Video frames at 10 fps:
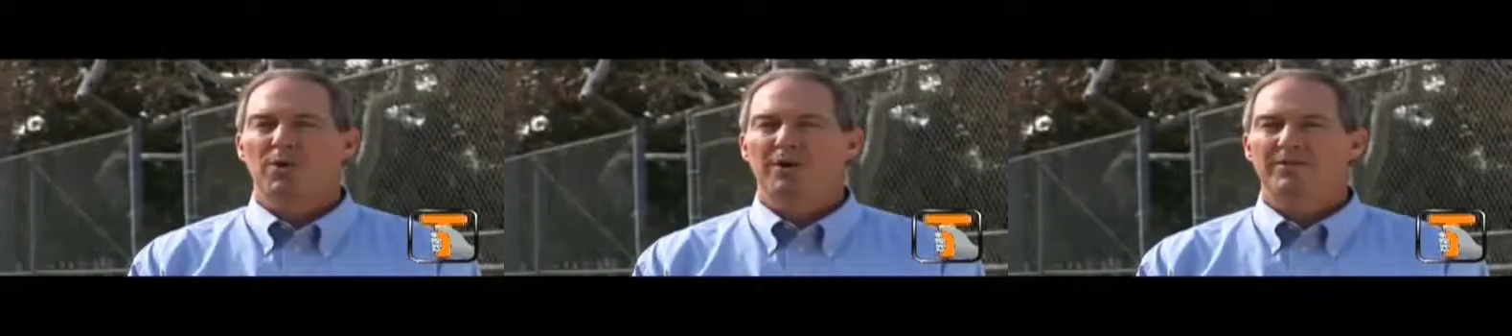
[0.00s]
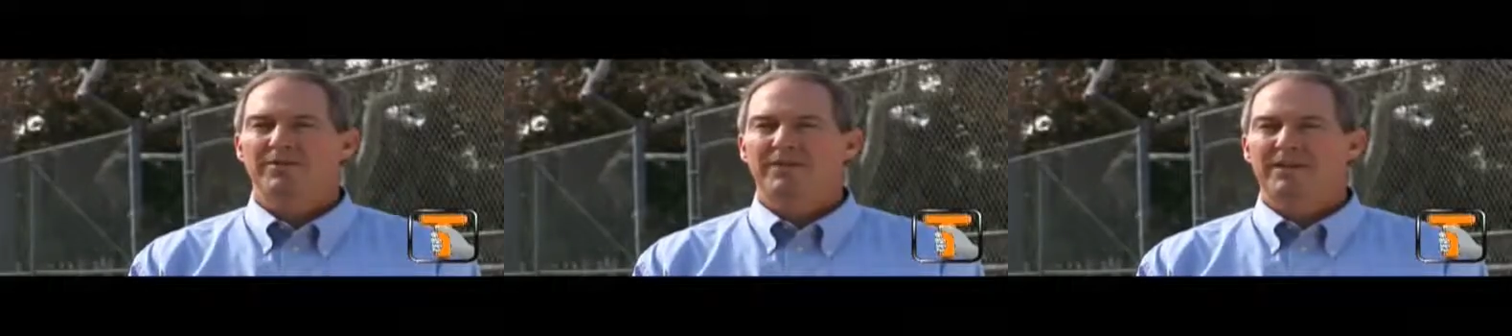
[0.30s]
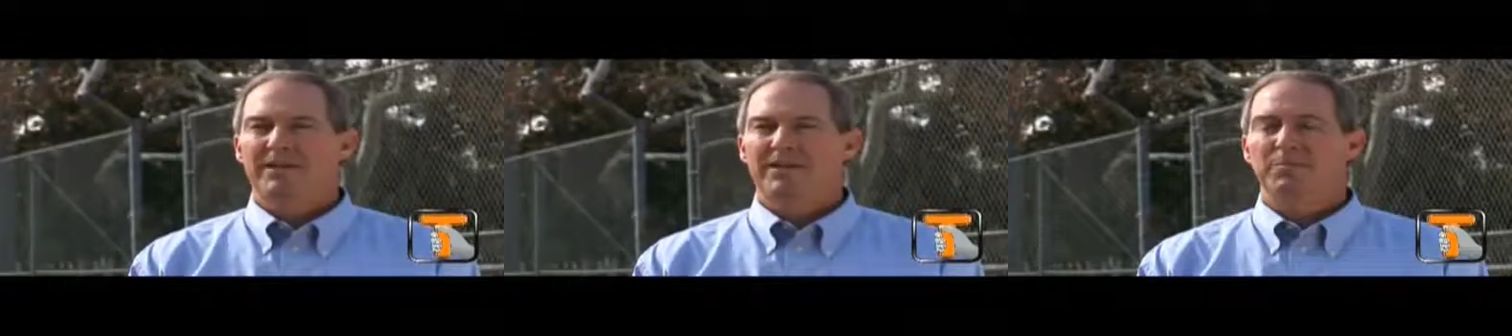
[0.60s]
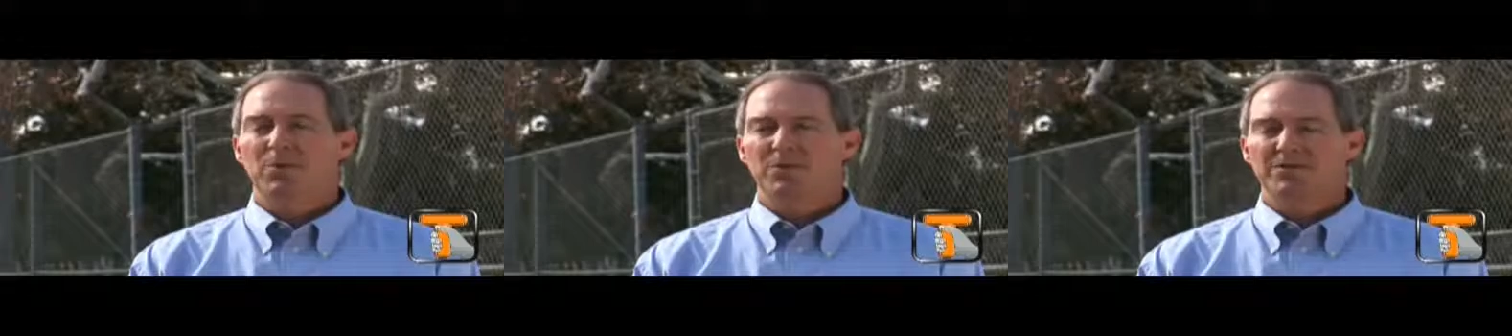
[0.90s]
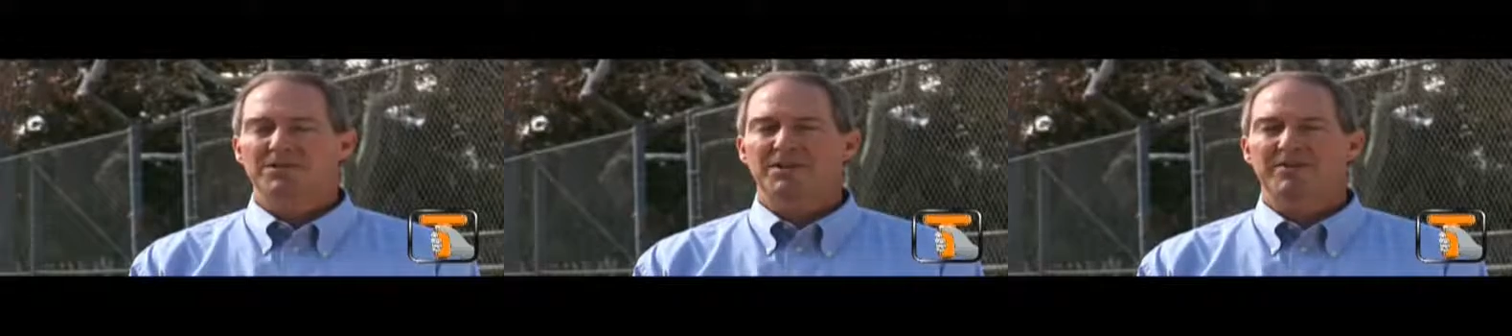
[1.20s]
Well, the
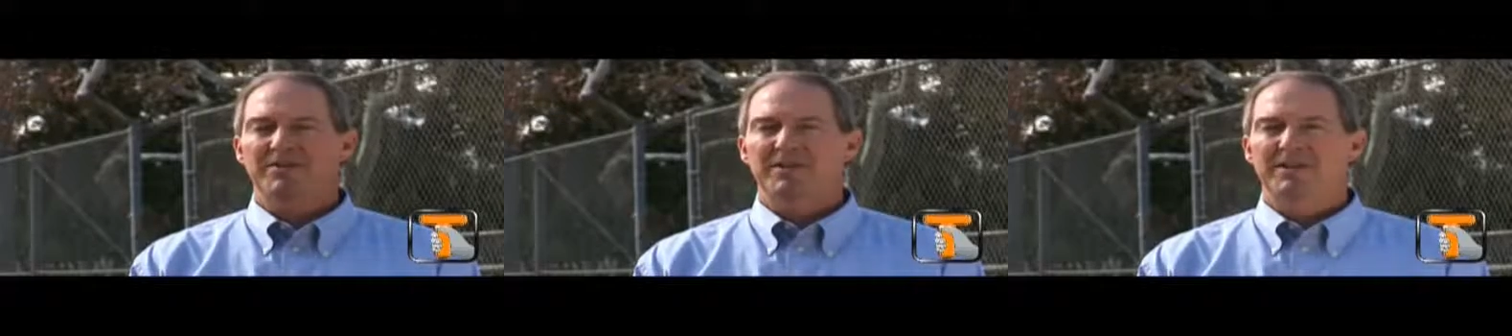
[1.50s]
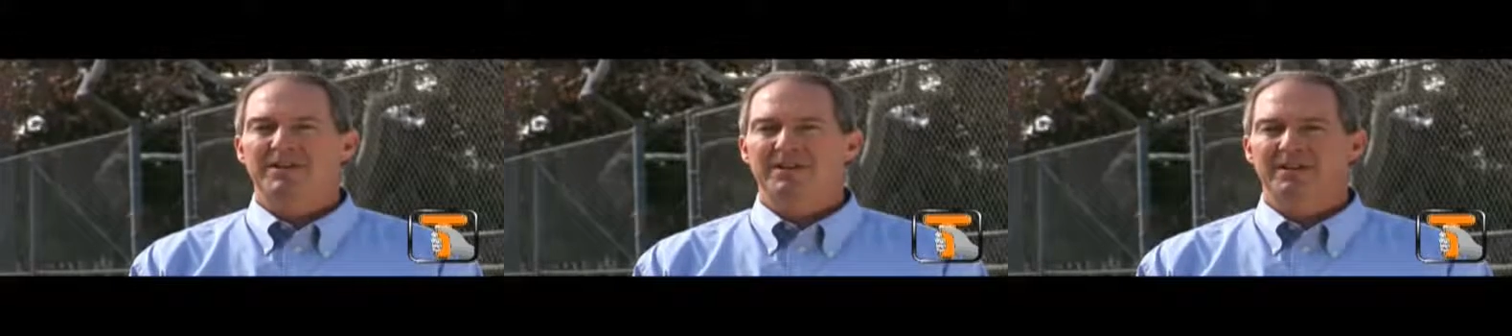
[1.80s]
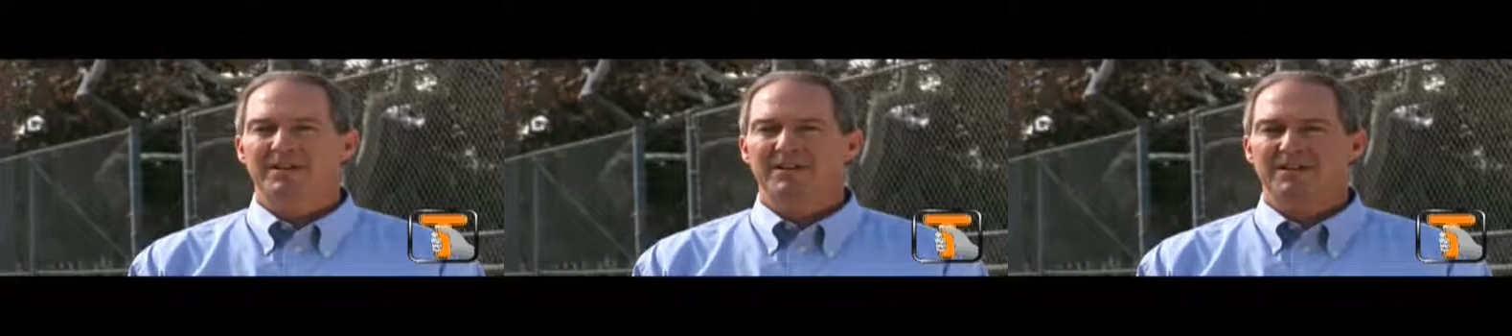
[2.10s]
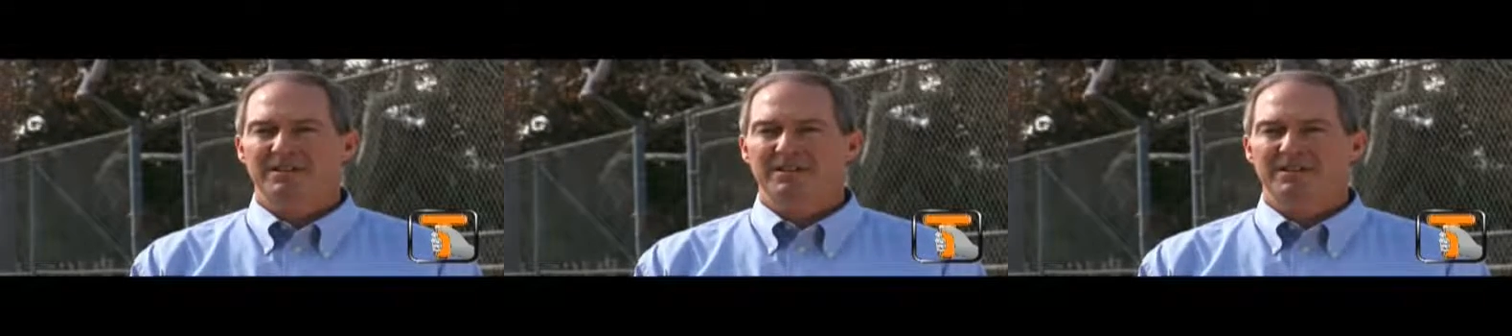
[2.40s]
importance of the uh,